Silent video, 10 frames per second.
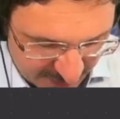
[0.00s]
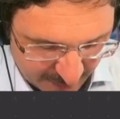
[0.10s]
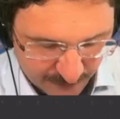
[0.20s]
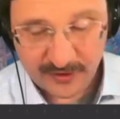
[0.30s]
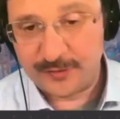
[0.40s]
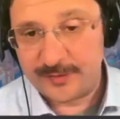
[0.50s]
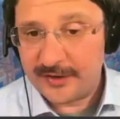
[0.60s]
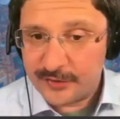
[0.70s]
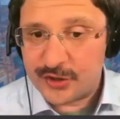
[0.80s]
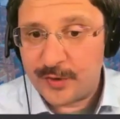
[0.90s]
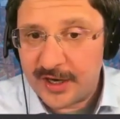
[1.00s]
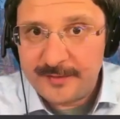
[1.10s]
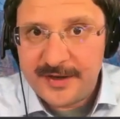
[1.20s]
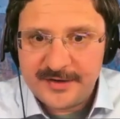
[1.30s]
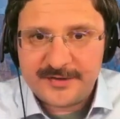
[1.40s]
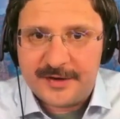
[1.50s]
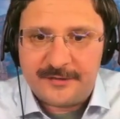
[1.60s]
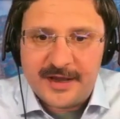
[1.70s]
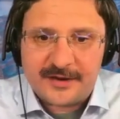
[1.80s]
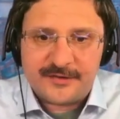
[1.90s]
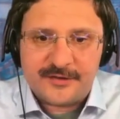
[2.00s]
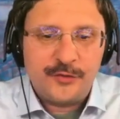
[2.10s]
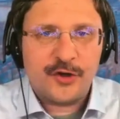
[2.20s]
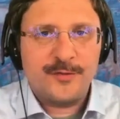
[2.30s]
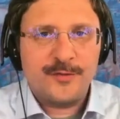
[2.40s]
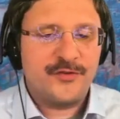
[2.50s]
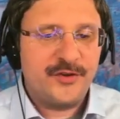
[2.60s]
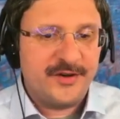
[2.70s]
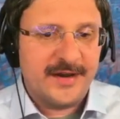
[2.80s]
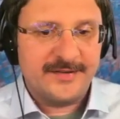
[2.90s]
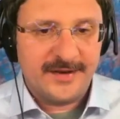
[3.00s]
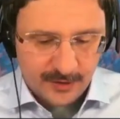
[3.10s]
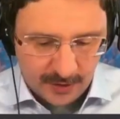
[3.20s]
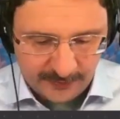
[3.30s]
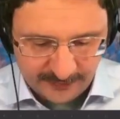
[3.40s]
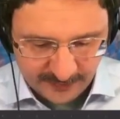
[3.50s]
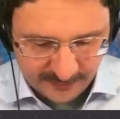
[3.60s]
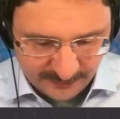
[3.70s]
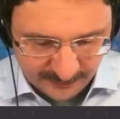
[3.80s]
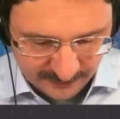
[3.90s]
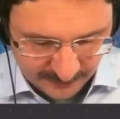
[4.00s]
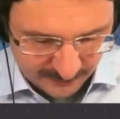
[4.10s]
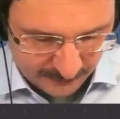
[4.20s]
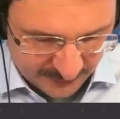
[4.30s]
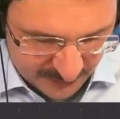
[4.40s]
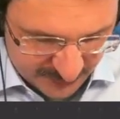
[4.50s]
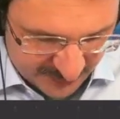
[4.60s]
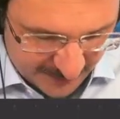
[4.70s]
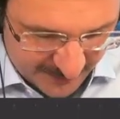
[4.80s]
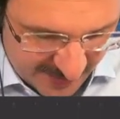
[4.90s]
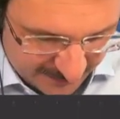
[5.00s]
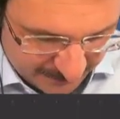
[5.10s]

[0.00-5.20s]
with respect to x1 means every x2 term is treated as a constant. So just keep that.